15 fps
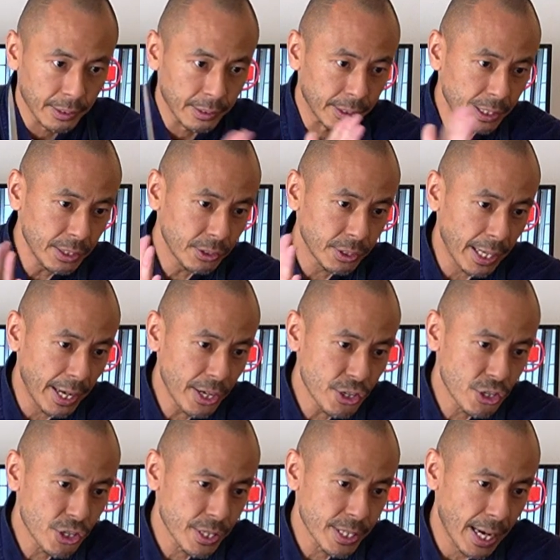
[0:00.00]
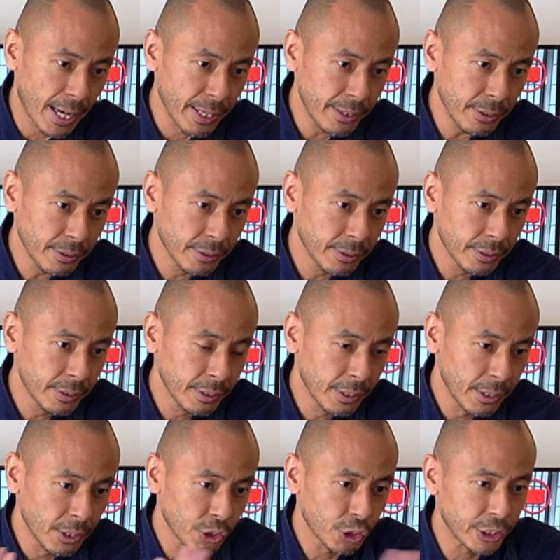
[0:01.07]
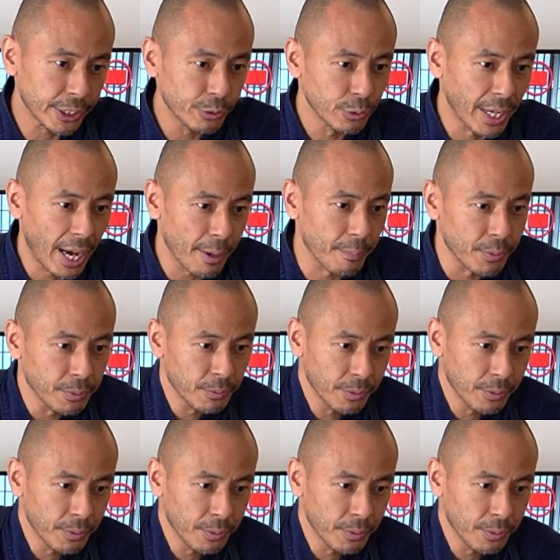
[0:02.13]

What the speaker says: this edge side still light.